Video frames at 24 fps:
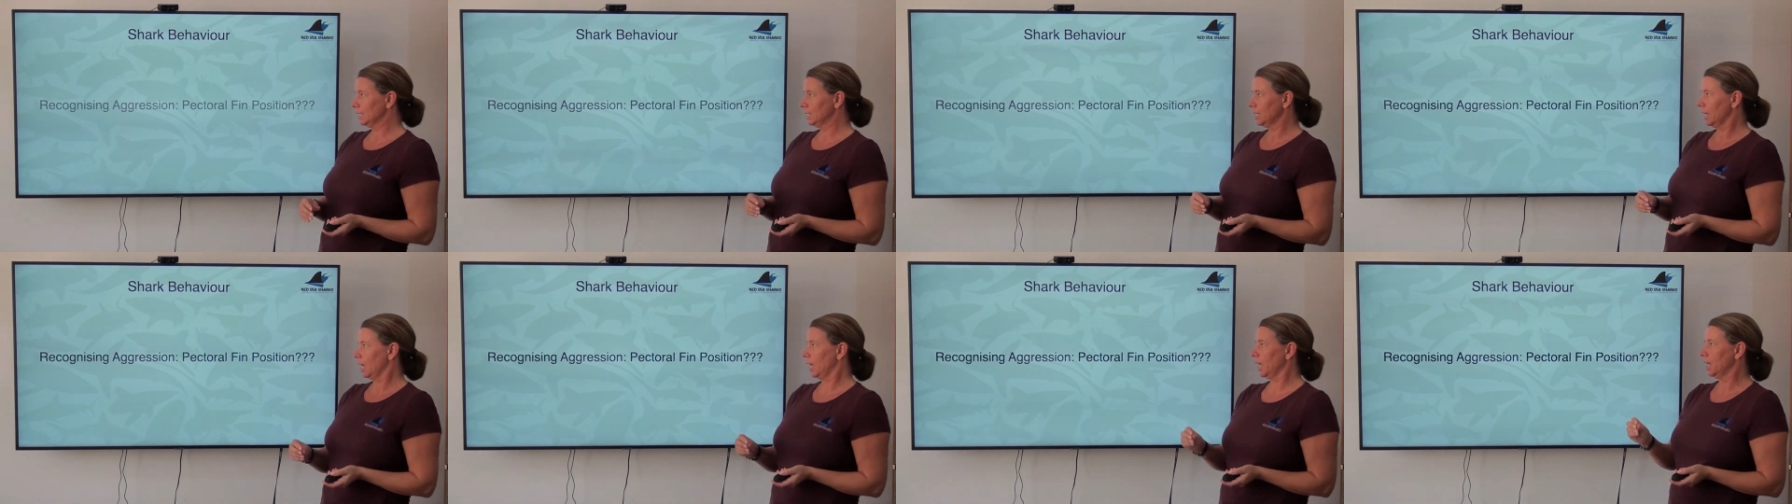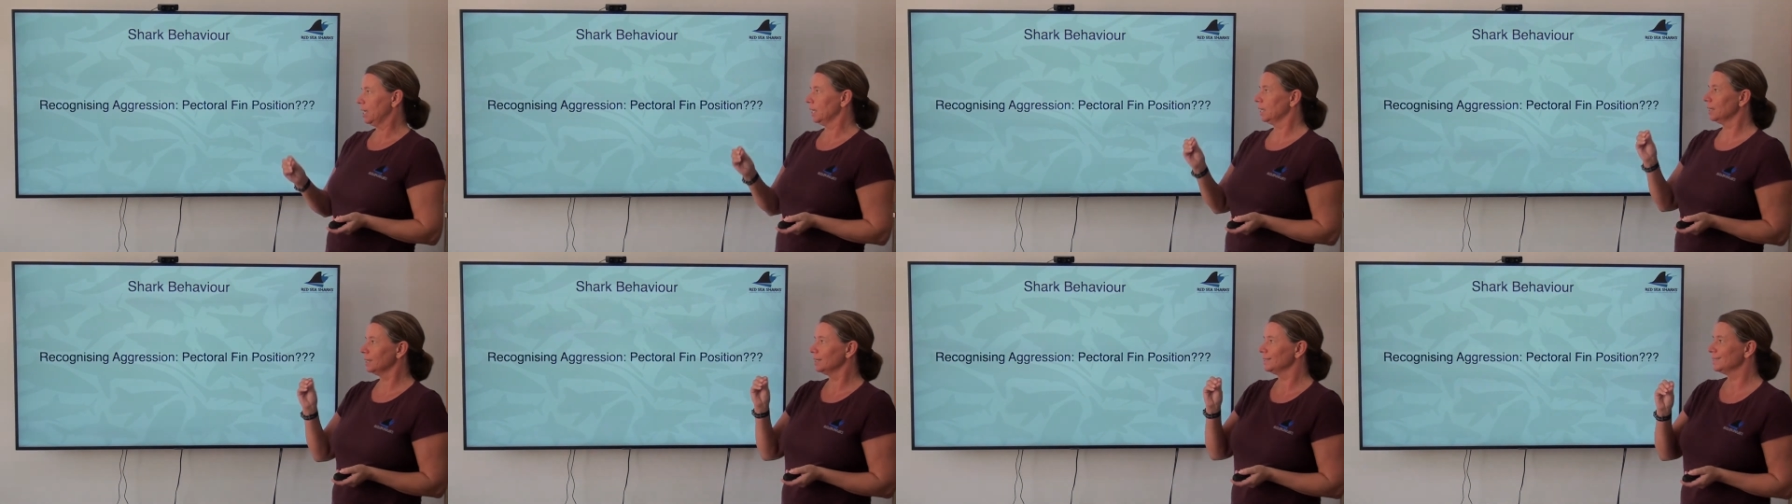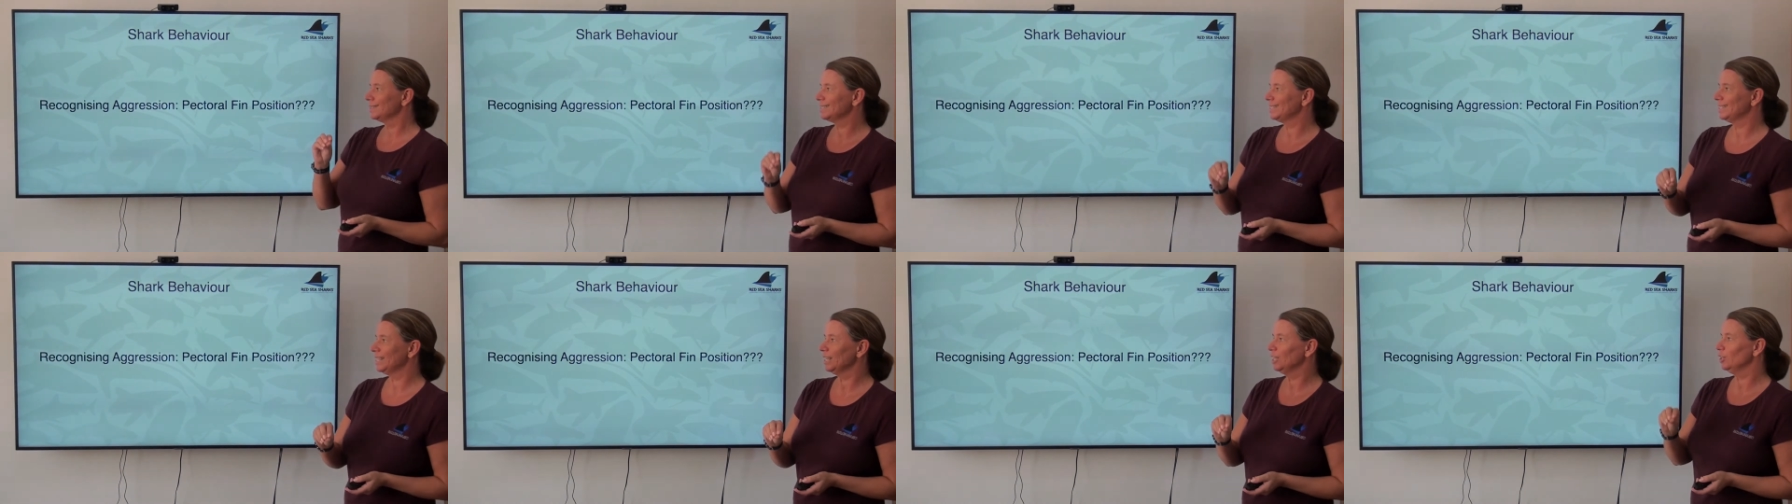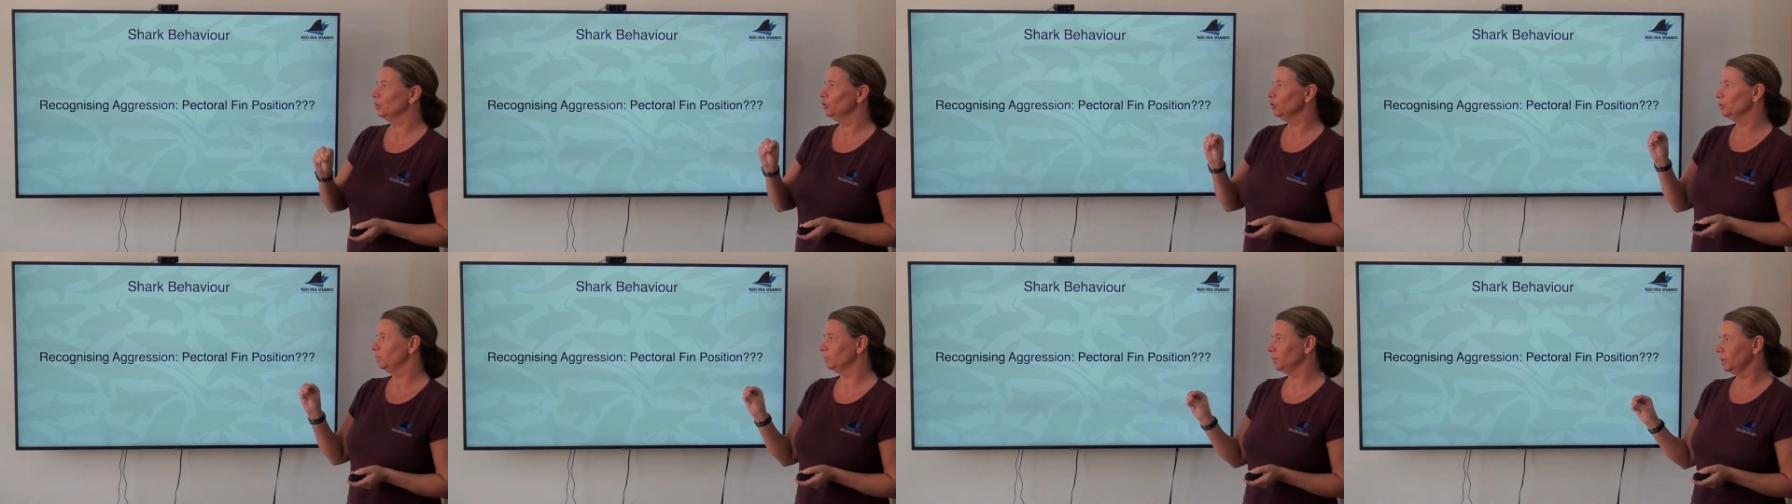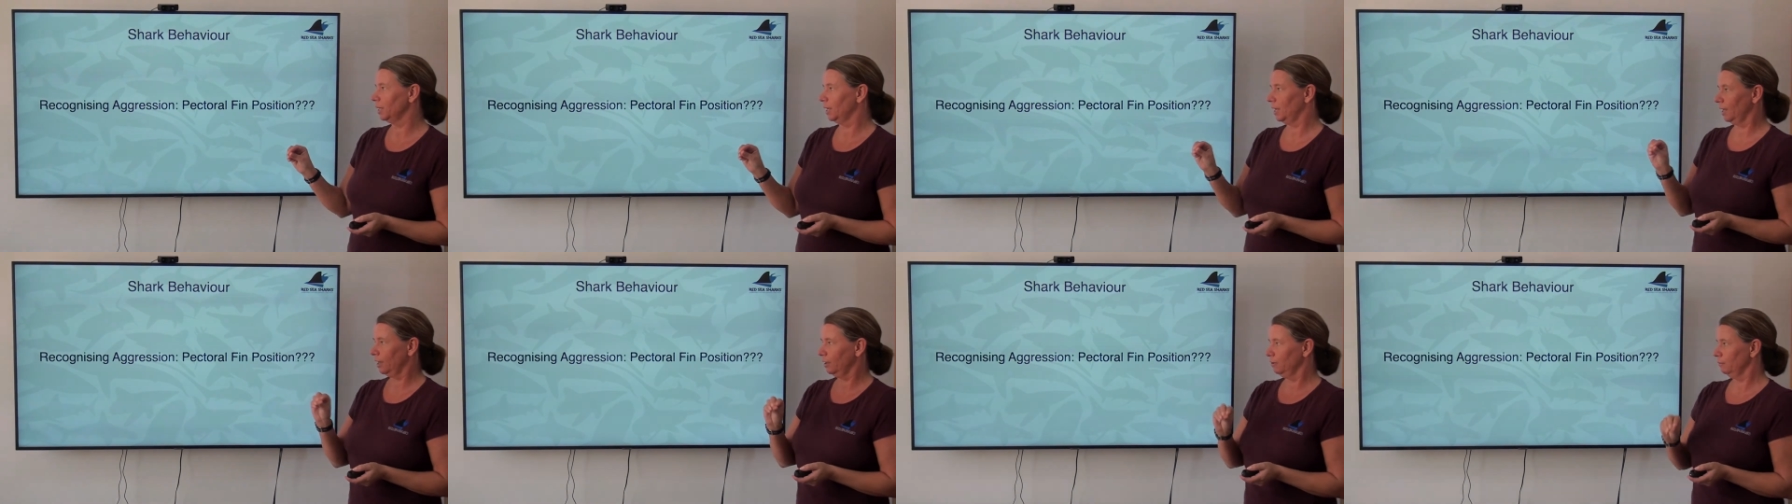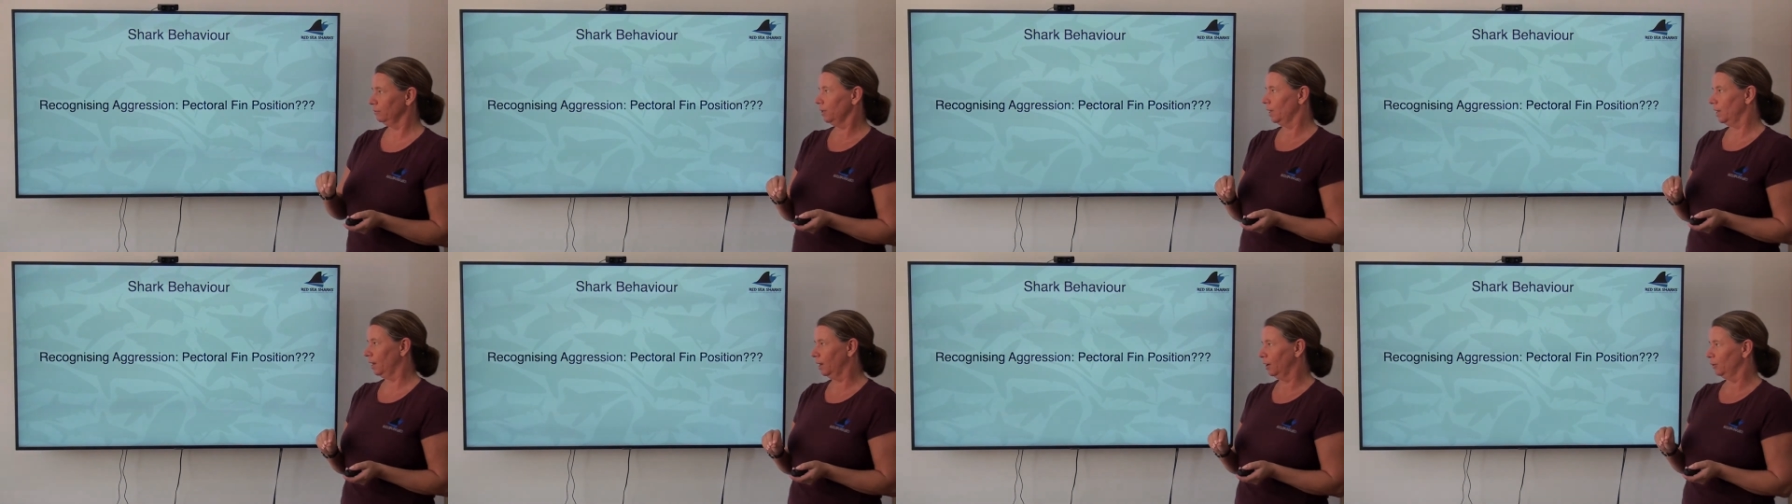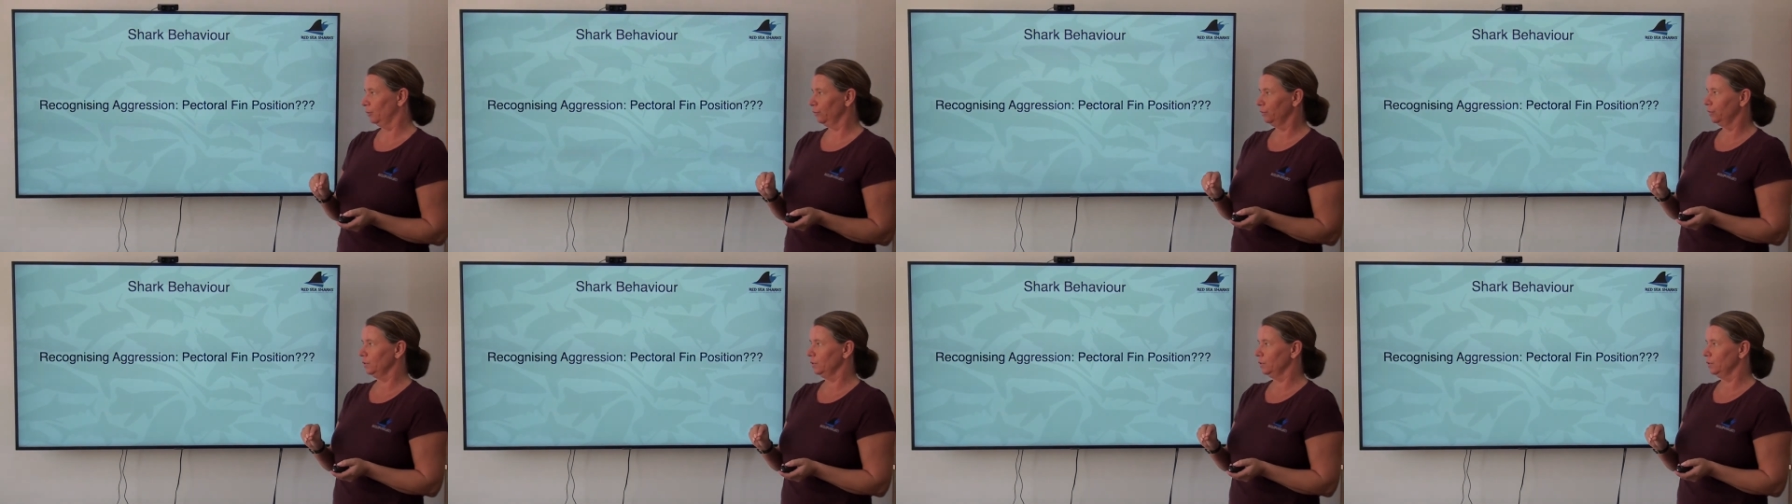take a single behavior out